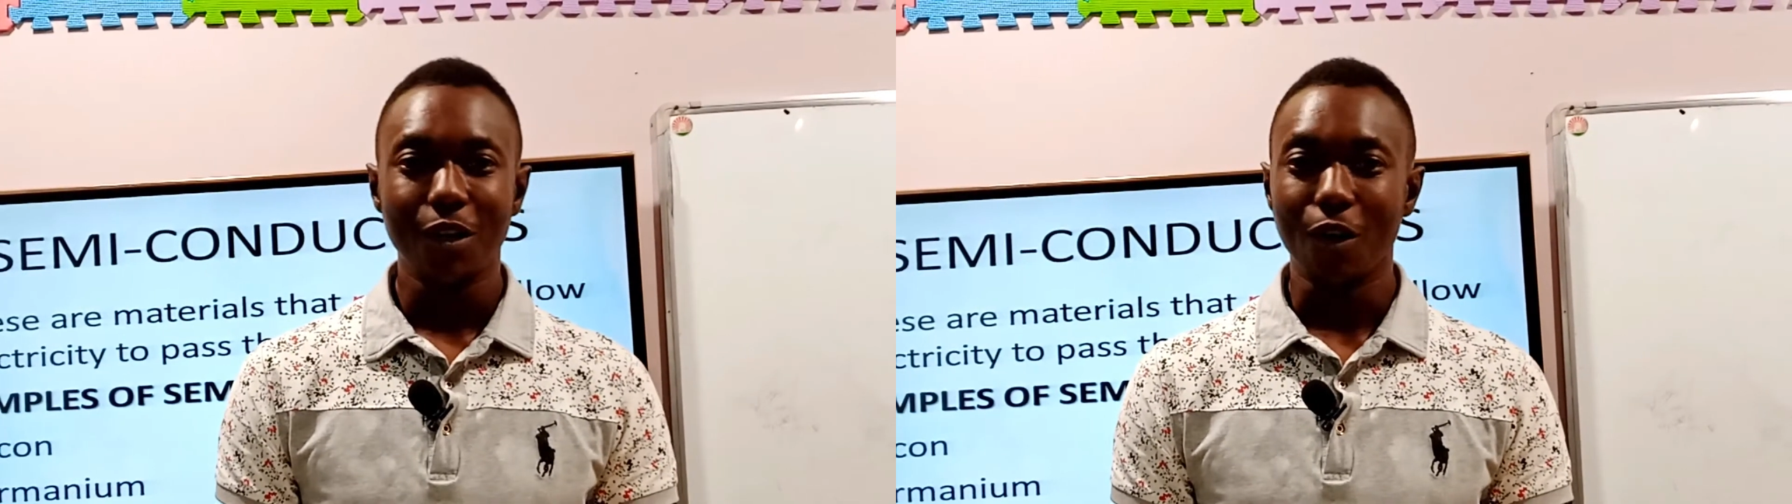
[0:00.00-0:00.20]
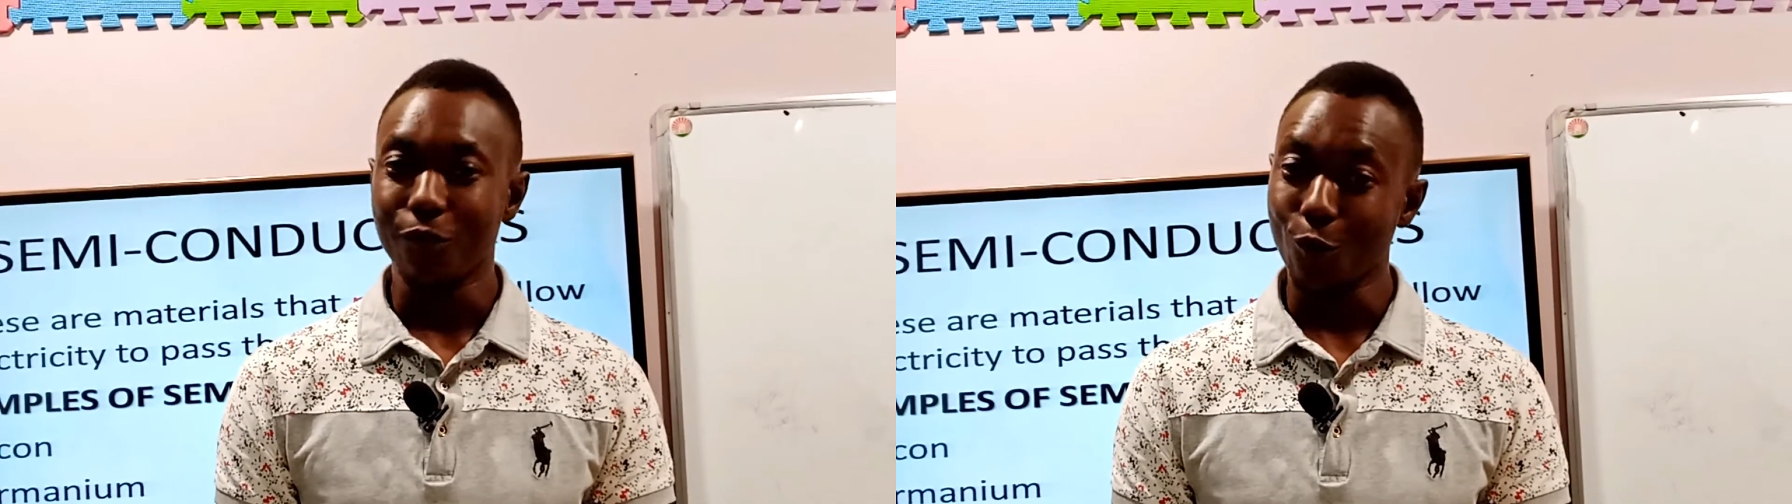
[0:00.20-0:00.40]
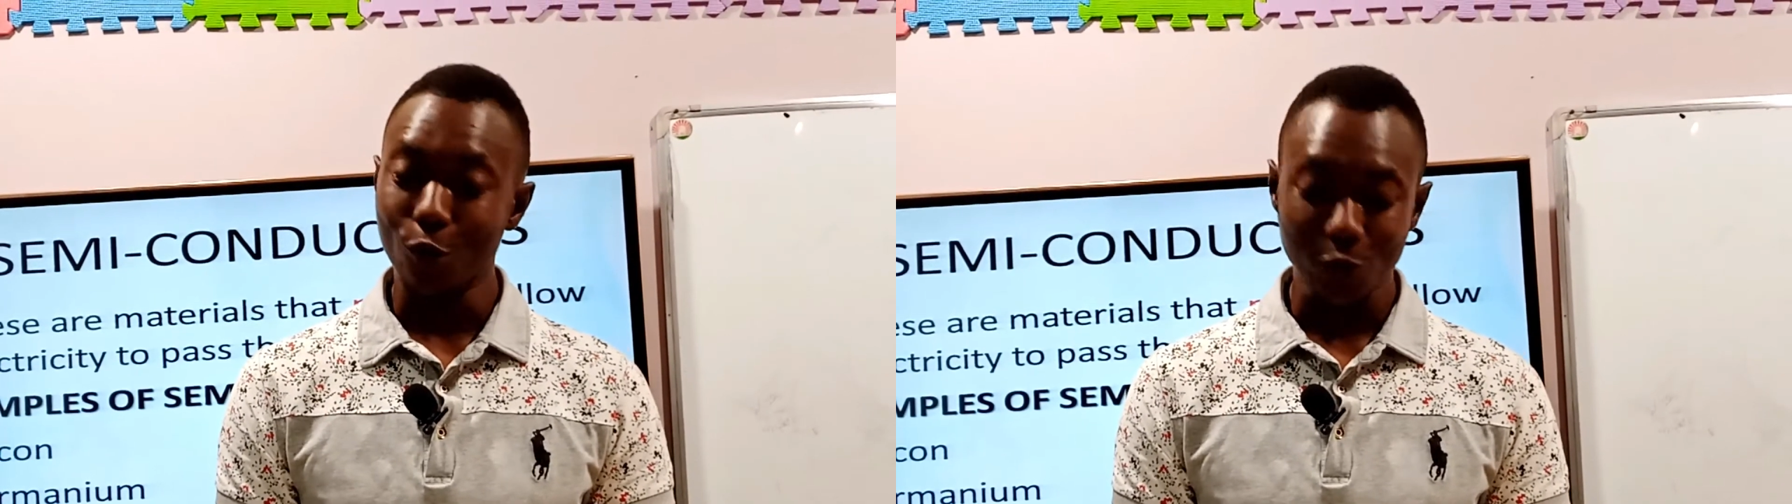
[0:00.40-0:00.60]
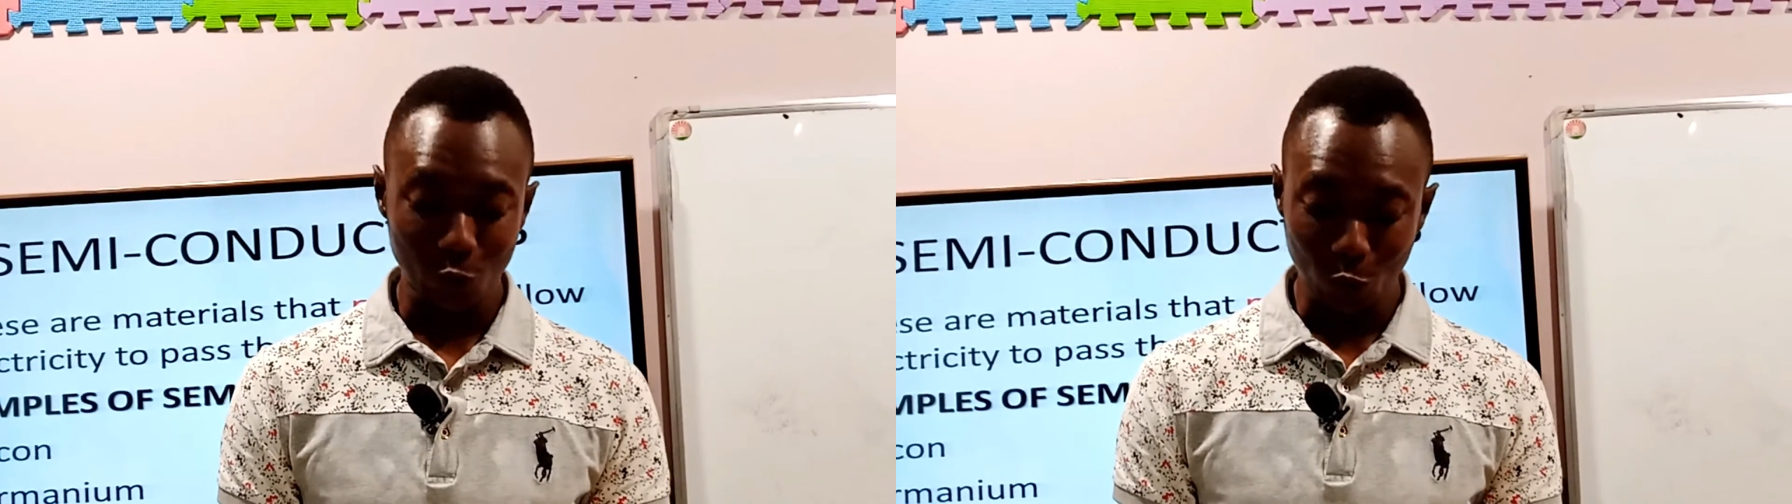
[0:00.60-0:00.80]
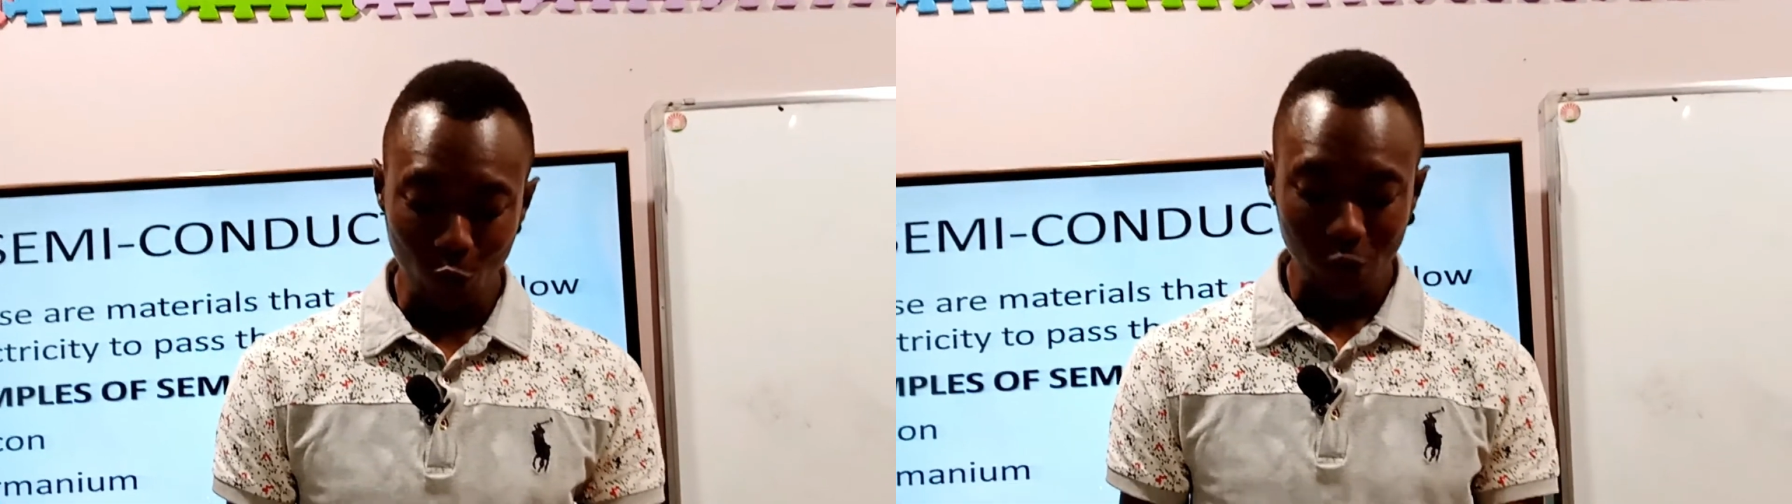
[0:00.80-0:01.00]
of course,
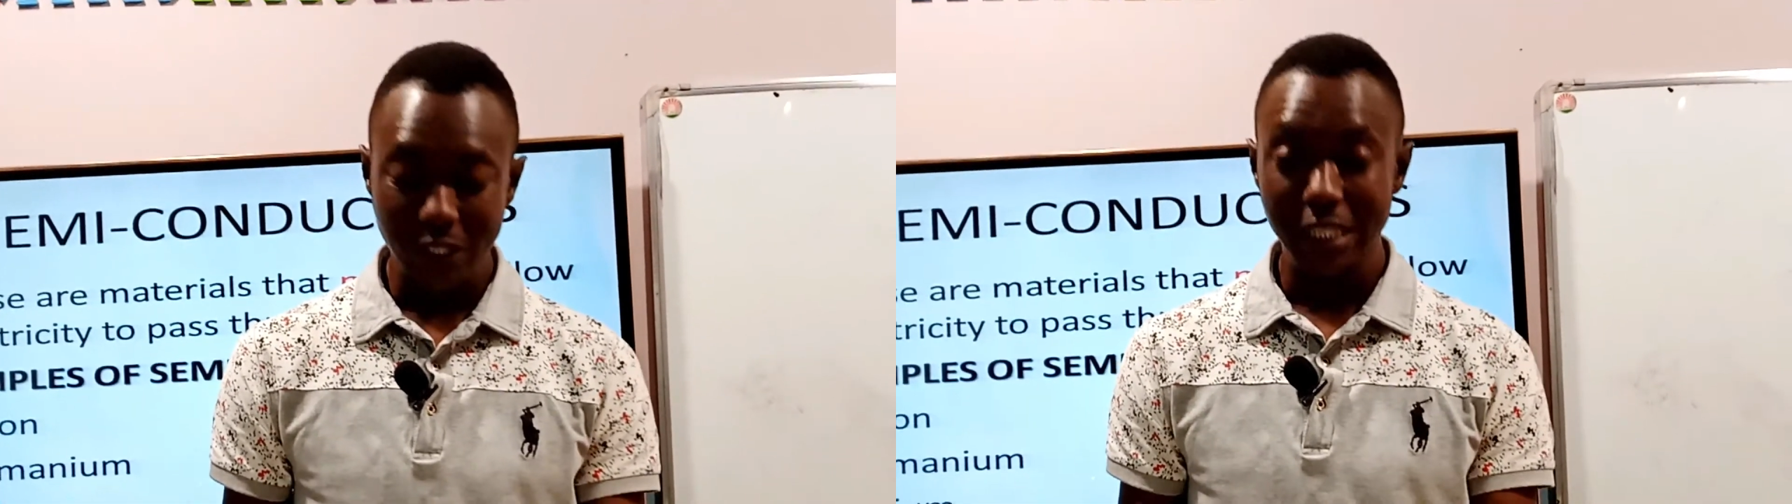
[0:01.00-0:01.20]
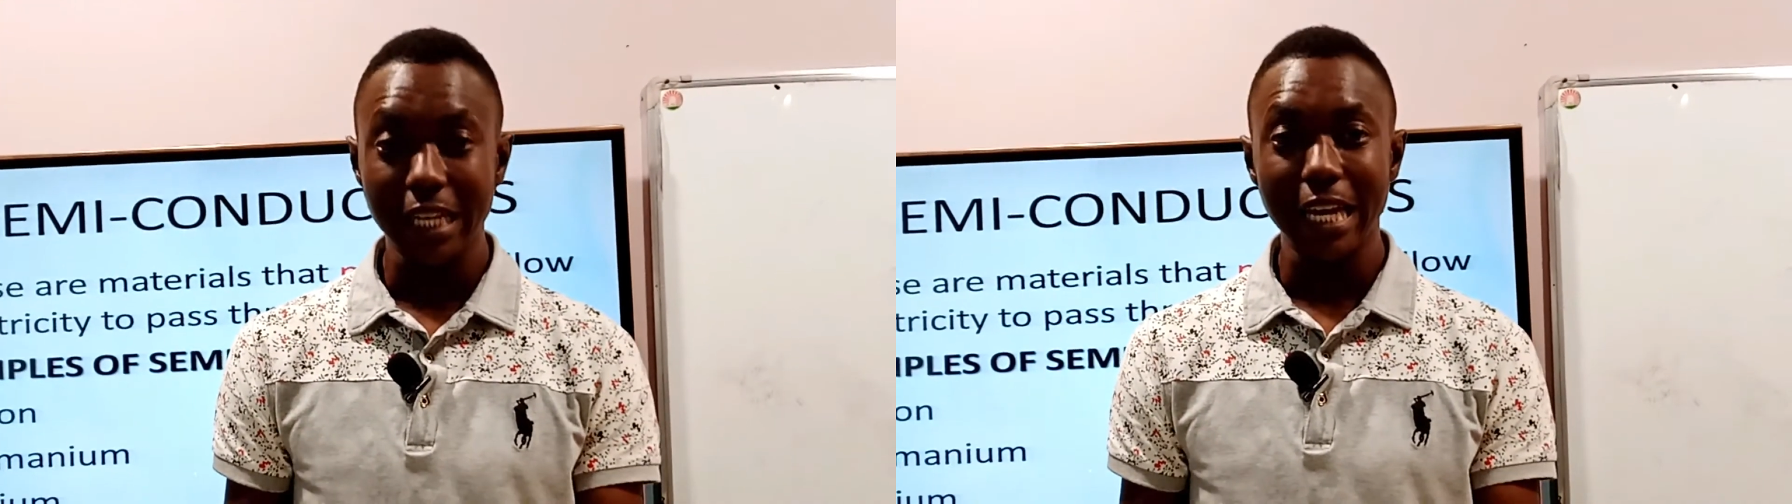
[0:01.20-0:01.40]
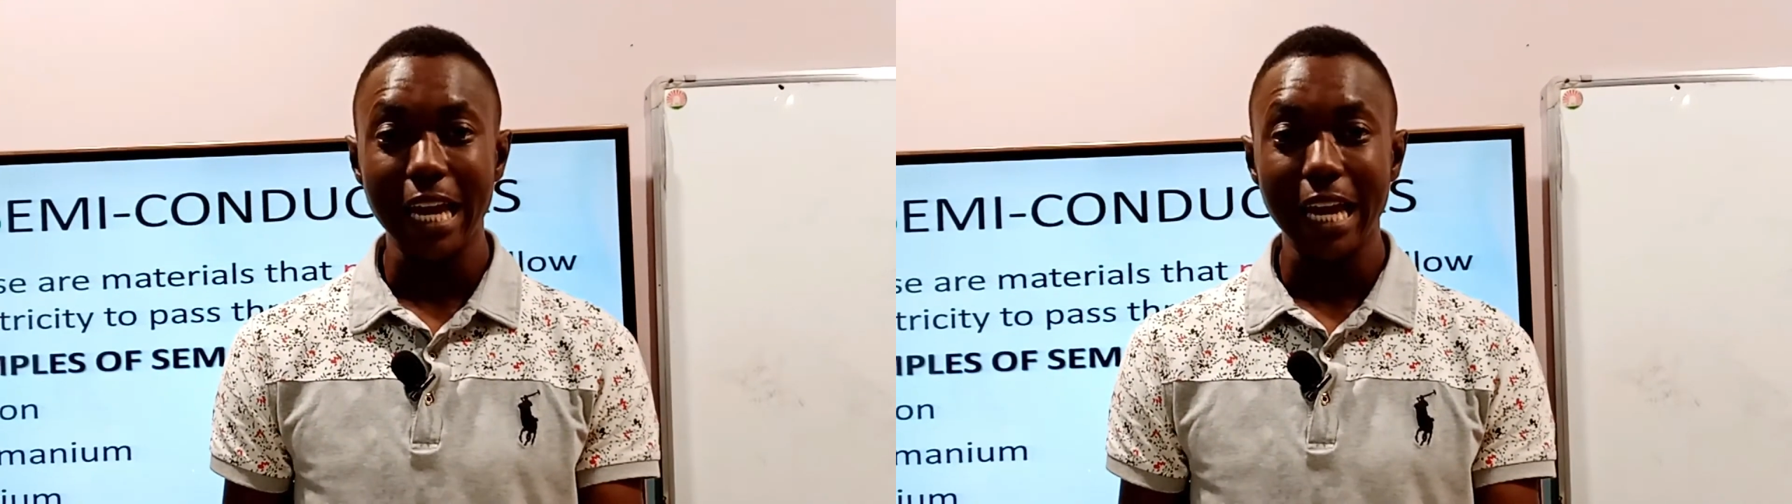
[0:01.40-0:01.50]
you will not see